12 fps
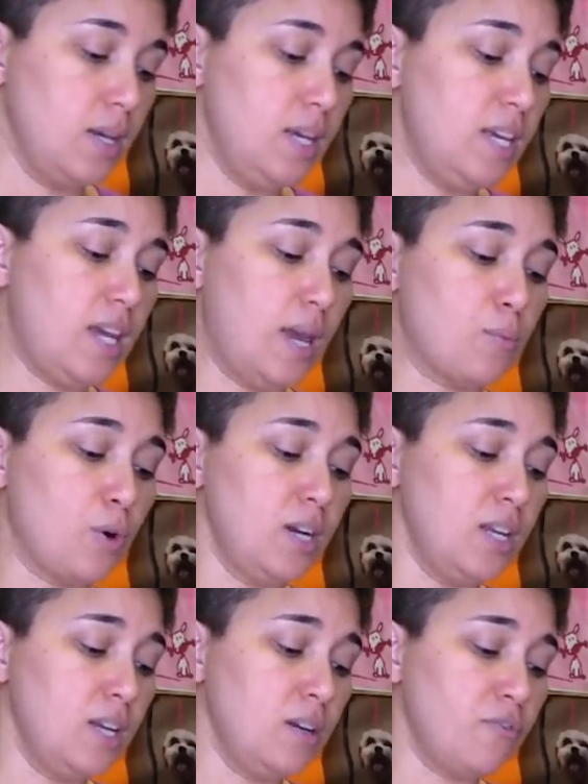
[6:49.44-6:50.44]
He came
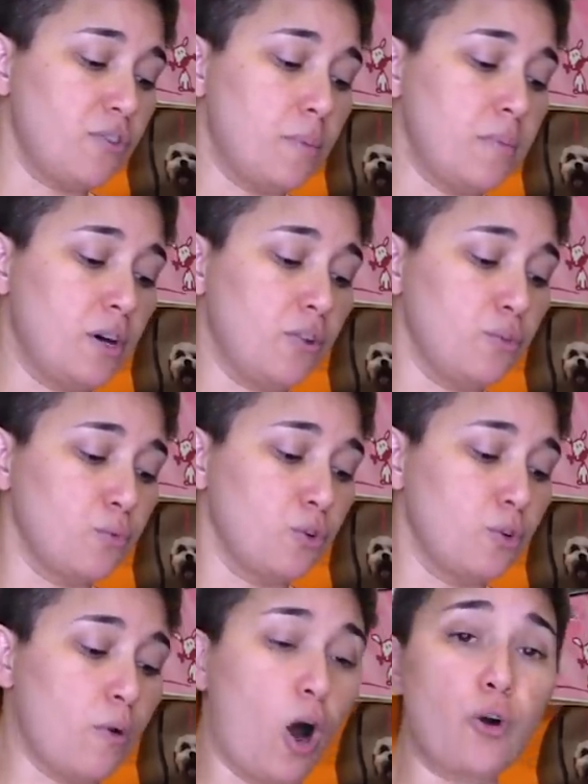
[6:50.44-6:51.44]
running from the other
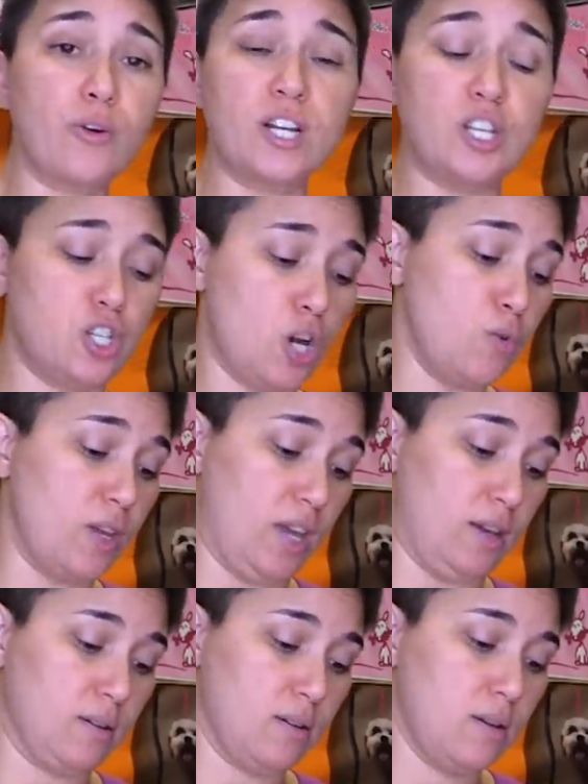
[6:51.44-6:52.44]
room already
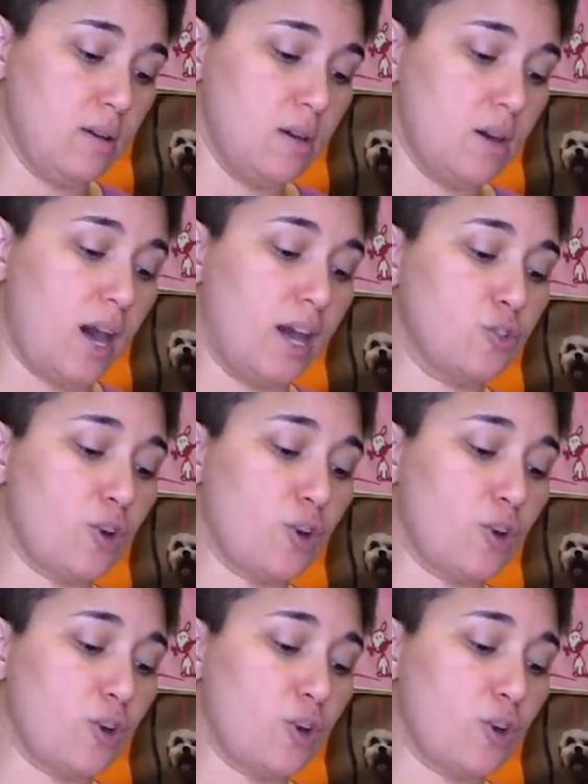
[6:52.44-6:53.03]
choking. I